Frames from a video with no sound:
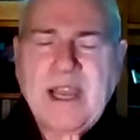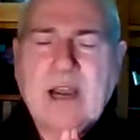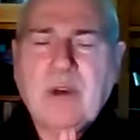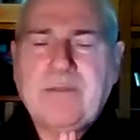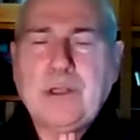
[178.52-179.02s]

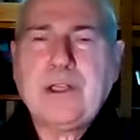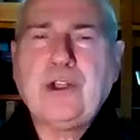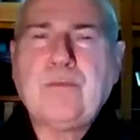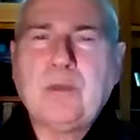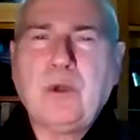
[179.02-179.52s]
However
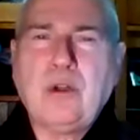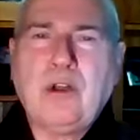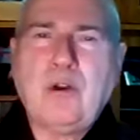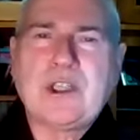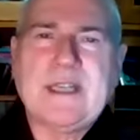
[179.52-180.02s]
innumerable
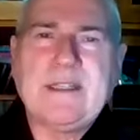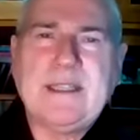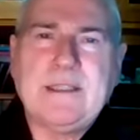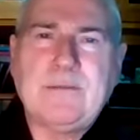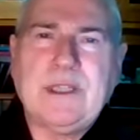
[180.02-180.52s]
all
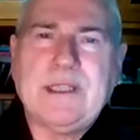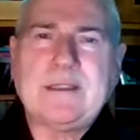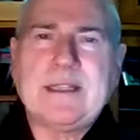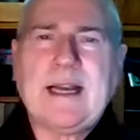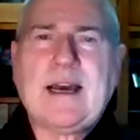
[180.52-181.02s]
sentient
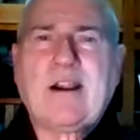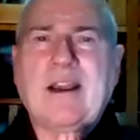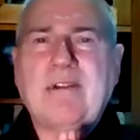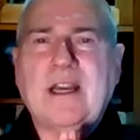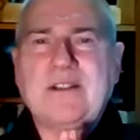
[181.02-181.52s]
beings are,
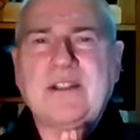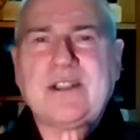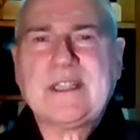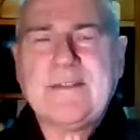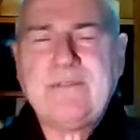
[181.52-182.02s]
I vow to
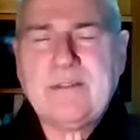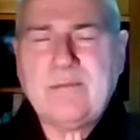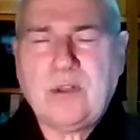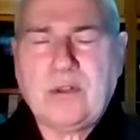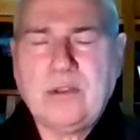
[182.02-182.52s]
save
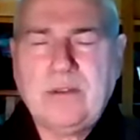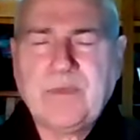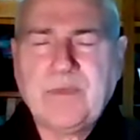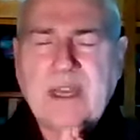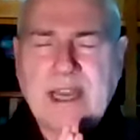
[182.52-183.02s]
them all.
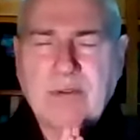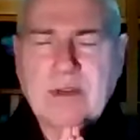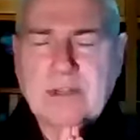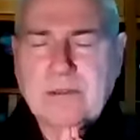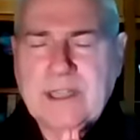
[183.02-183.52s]
However